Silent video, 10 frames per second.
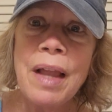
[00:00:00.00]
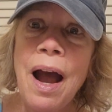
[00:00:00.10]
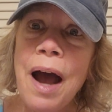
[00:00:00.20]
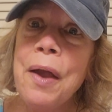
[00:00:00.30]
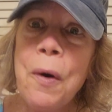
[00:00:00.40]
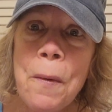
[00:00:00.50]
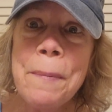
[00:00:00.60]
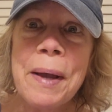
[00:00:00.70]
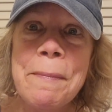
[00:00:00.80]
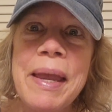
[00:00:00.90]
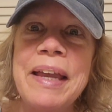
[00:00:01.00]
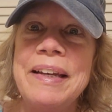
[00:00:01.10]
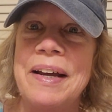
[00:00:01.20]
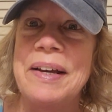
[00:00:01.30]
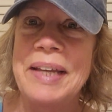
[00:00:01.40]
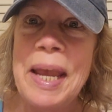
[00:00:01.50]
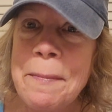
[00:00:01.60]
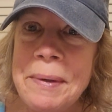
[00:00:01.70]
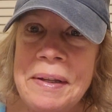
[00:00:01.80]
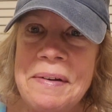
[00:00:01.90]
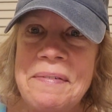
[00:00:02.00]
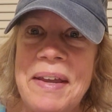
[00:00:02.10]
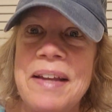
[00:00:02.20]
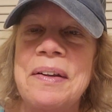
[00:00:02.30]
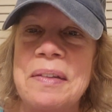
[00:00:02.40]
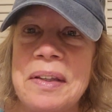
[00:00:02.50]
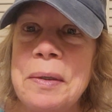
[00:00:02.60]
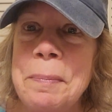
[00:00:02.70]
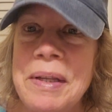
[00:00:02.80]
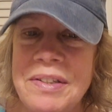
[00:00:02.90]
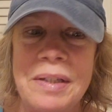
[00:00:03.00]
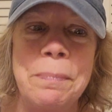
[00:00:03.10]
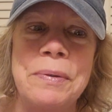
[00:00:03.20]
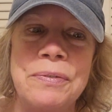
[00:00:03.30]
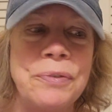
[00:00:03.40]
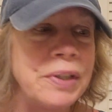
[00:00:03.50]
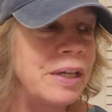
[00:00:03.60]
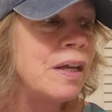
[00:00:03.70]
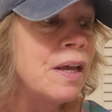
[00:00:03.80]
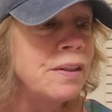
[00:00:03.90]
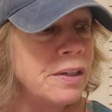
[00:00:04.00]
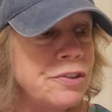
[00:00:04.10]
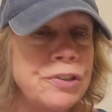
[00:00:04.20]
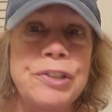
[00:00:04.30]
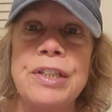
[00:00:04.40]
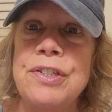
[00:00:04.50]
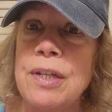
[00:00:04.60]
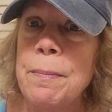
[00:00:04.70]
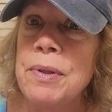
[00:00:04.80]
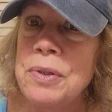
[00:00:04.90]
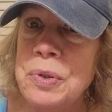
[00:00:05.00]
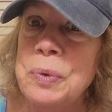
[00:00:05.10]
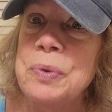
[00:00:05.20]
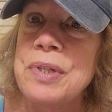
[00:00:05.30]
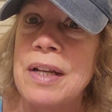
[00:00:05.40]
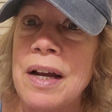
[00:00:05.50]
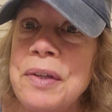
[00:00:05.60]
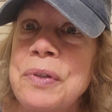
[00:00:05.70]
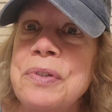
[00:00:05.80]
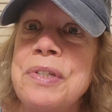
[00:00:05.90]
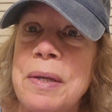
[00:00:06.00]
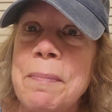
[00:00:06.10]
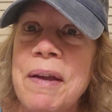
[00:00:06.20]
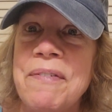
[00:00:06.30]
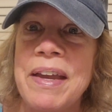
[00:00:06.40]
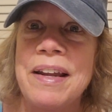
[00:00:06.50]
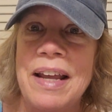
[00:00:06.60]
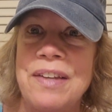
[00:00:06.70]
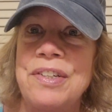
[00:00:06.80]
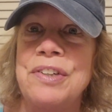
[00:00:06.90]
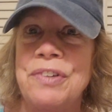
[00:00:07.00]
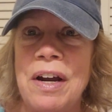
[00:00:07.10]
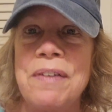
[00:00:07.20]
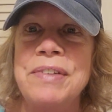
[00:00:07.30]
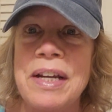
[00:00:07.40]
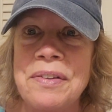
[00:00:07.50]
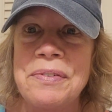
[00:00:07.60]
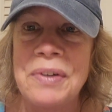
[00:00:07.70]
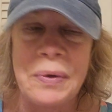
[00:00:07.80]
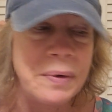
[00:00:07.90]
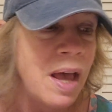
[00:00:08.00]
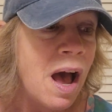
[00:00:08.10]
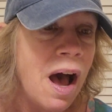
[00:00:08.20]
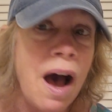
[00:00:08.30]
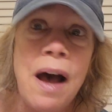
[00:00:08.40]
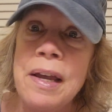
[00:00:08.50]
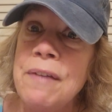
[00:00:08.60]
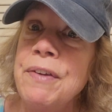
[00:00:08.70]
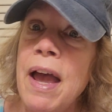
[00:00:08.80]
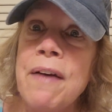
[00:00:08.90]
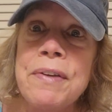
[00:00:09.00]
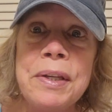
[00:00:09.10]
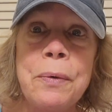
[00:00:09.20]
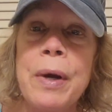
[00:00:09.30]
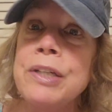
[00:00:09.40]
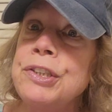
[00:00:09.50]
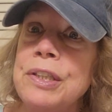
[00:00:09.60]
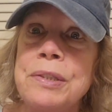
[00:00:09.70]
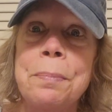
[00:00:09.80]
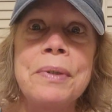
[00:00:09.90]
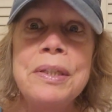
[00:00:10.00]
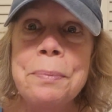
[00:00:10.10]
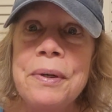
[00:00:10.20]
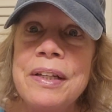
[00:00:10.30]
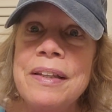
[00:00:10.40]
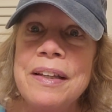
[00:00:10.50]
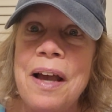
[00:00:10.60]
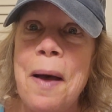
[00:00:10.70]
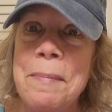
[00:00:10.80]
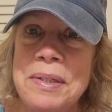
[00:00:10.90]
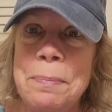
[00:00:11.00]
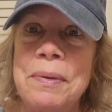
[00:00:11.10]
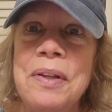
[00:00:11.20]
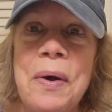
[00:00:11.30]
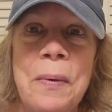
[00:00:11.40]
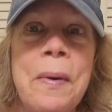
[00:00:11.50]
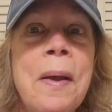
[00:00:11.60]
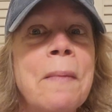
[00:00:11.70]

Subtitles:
I hope I made camping in a van a little bit simpler for you. These are just some of the tools that I use in my van as I drive down the road. If you have any questions, please put it in the comments below.